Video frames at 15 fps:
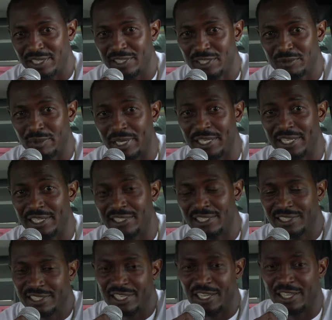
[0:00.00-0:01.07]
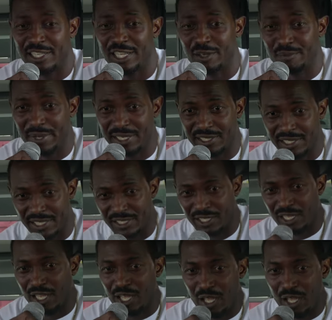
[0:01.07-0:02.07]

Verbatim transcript: it's what it is. It's another day of business.